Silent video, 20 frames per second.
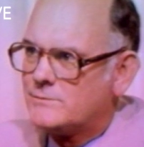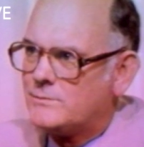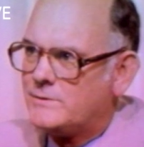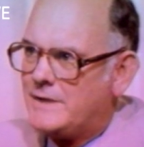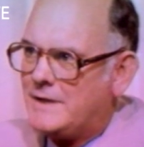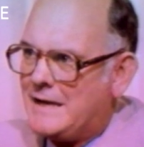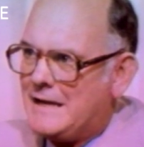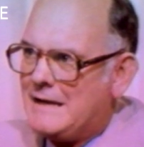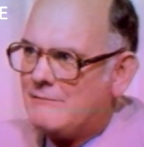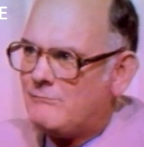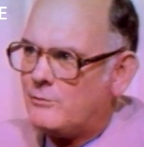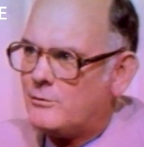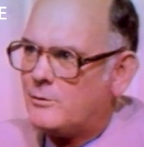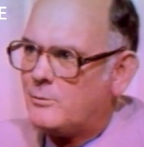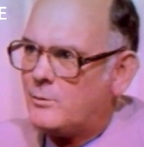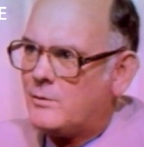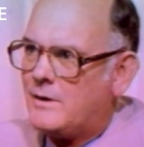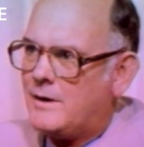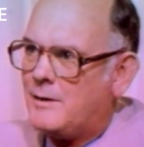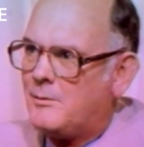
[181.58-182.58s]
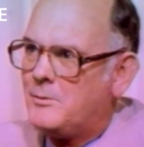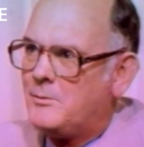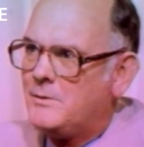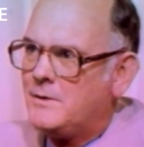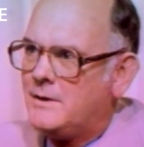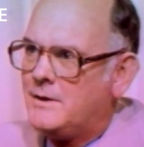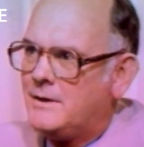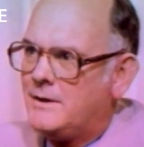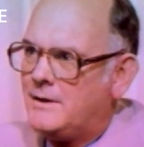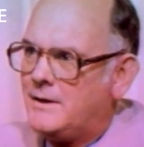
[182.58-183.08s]
we have on a problem,
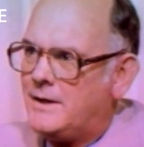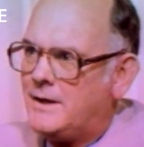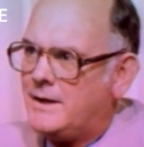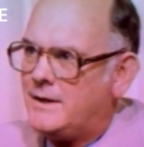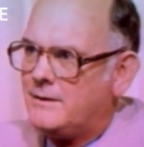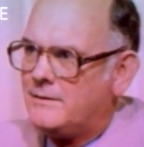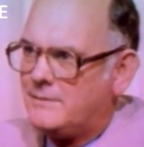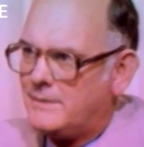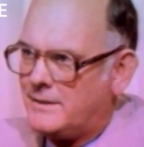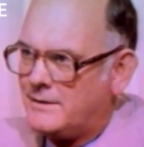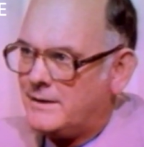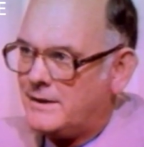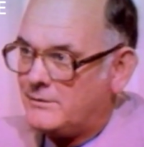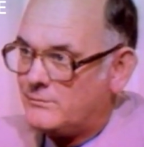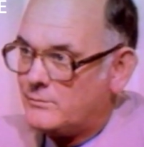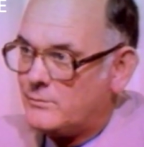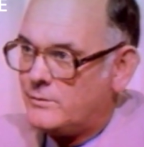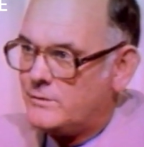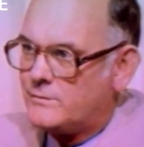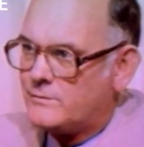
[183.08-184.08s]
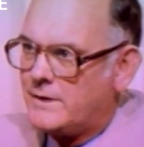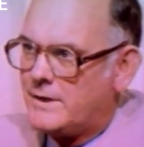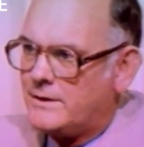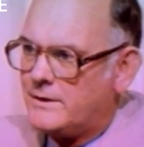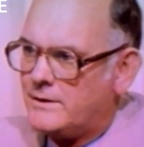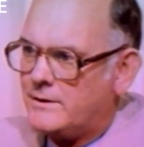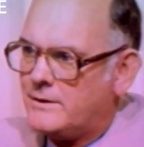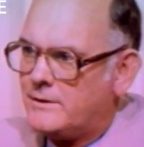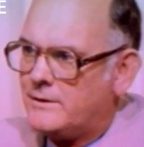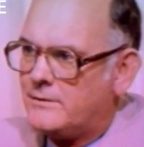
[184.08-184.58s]
and, and that's what we
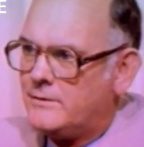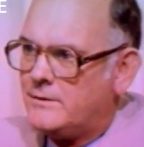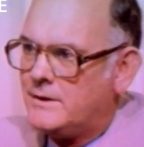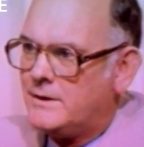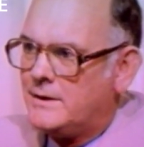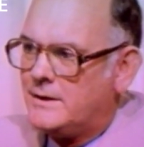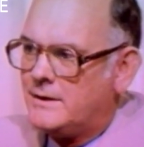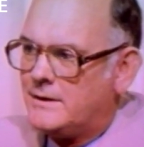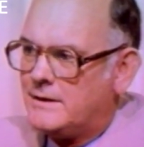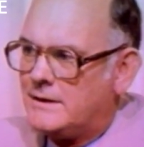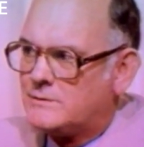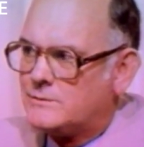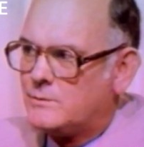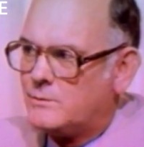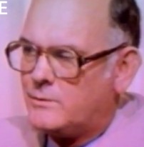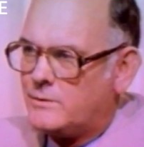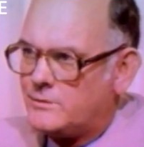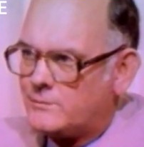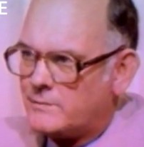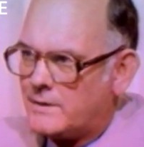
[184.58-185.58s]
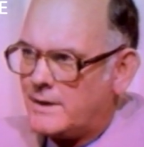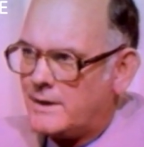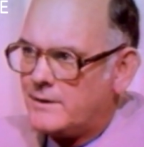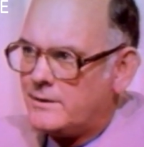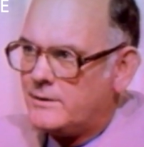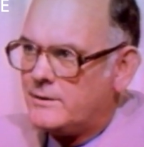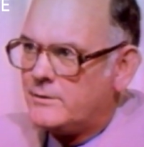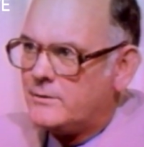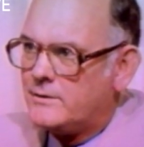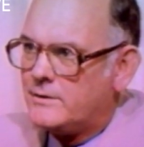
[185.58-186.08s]
tried to do. One
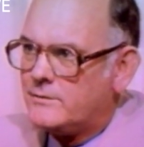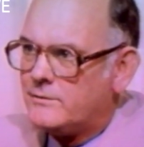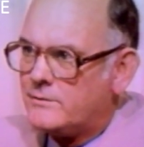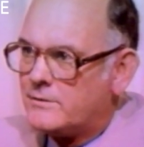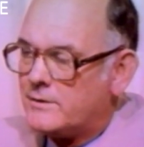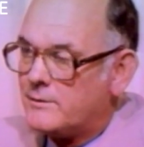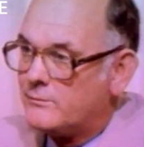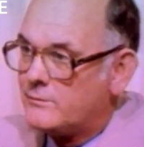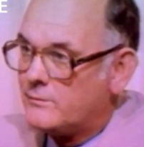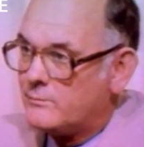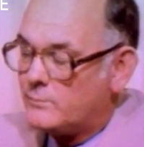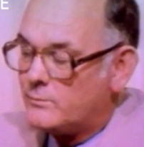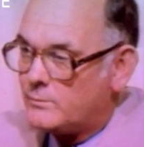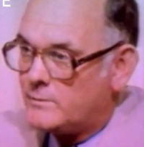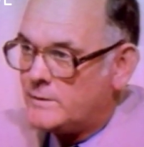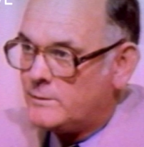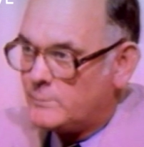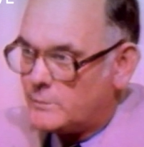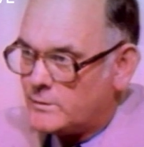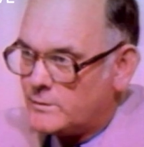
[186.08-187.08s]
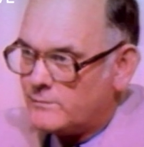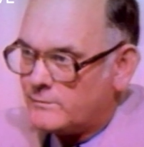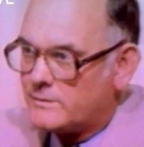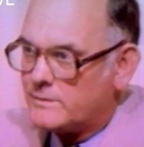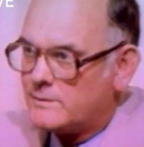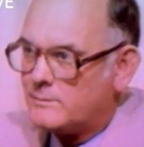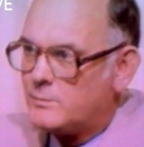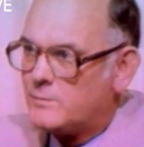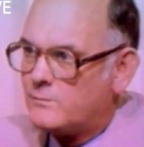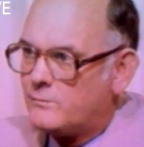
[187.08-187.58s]
recommendation the consultant
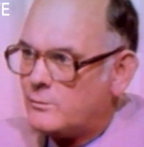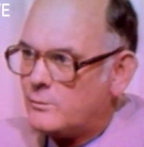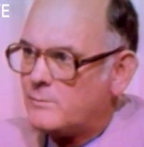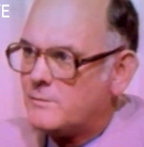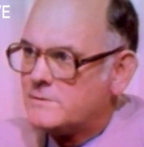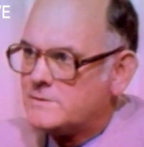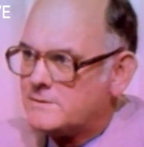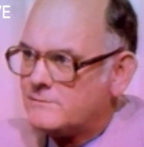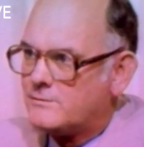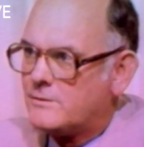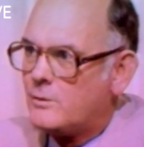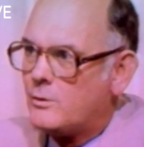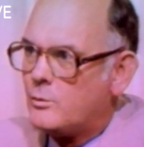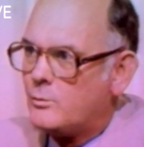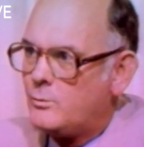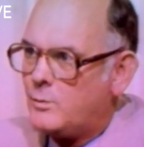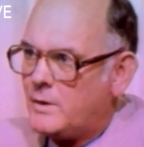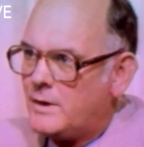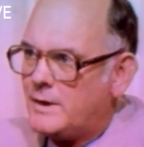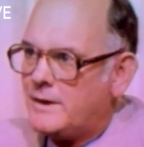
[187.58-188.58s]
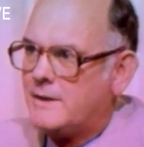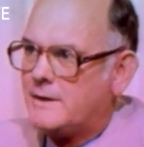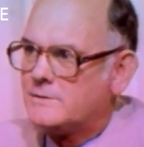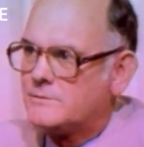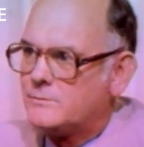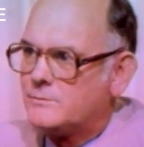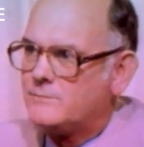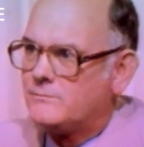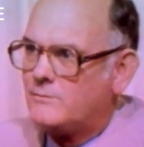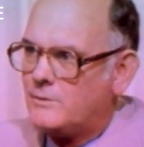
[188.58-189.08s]
made was to end the company's
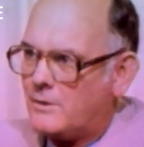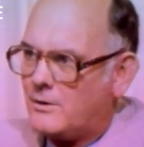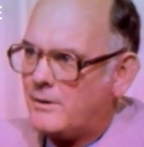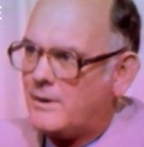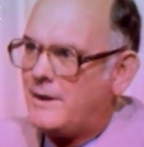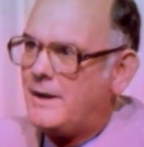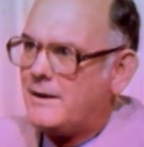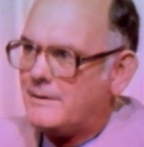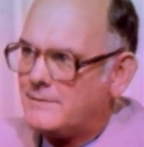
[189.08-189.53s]
highly criticized